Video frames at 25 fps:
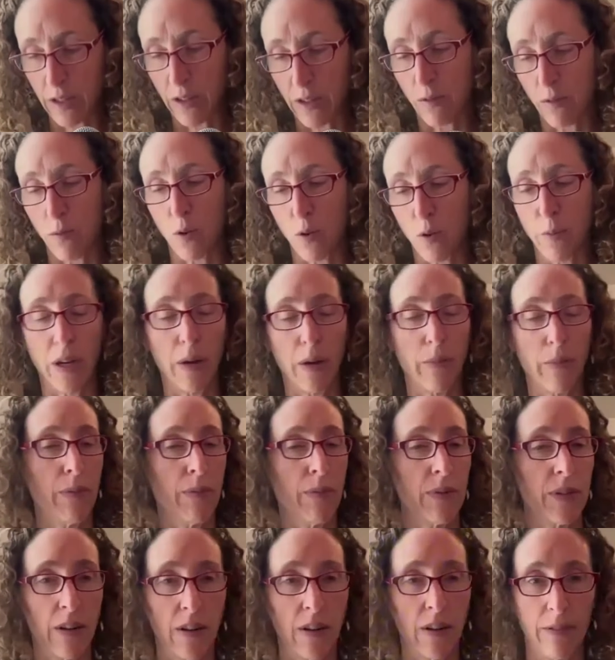still warming up. I'm
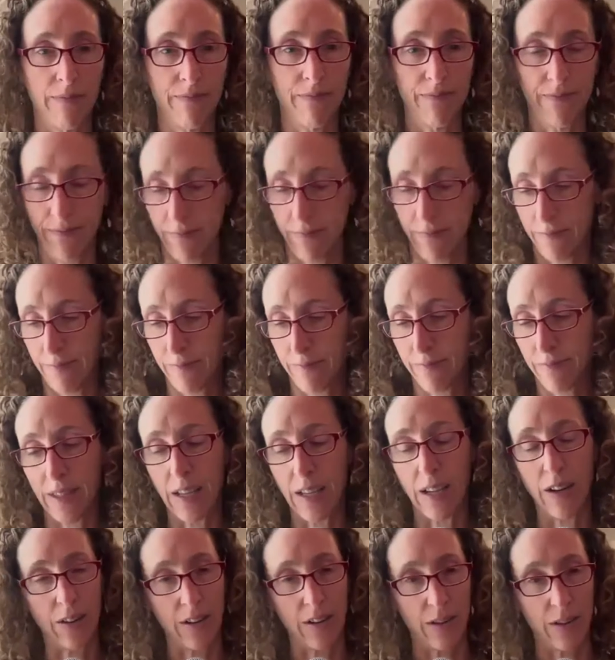sorry.
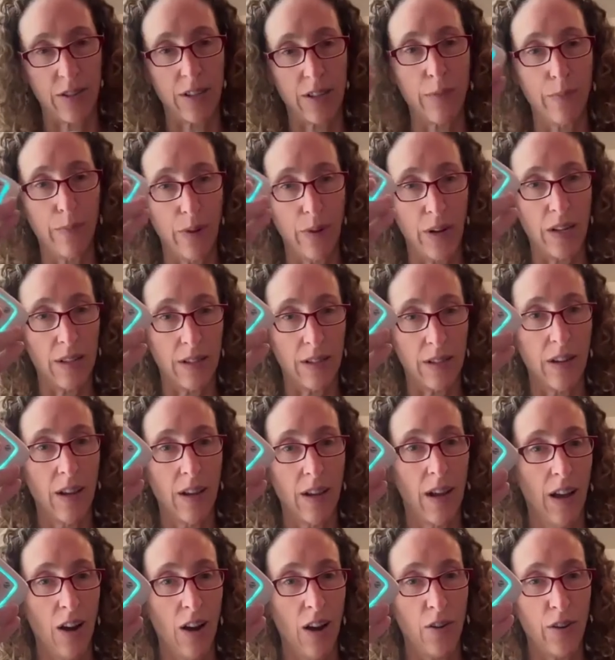There it goes. It buzzed.
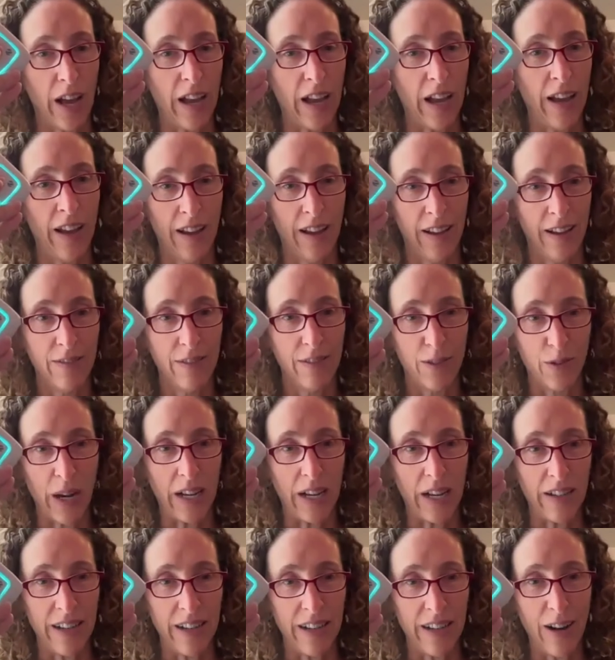Okay,
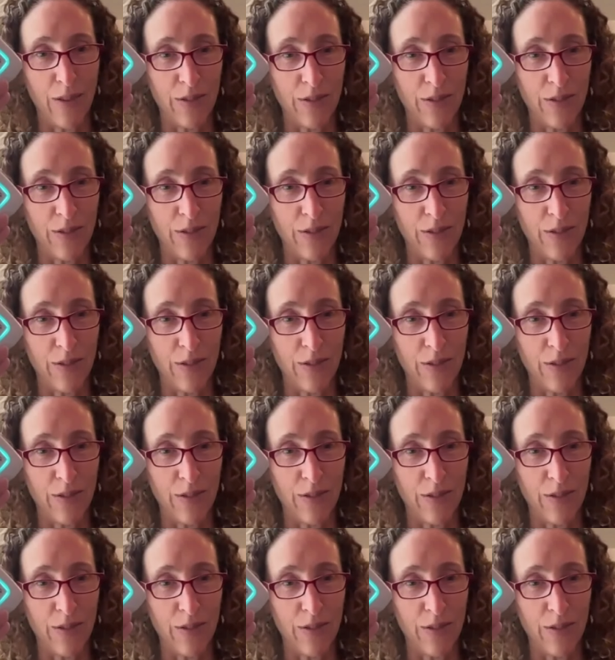great. Now,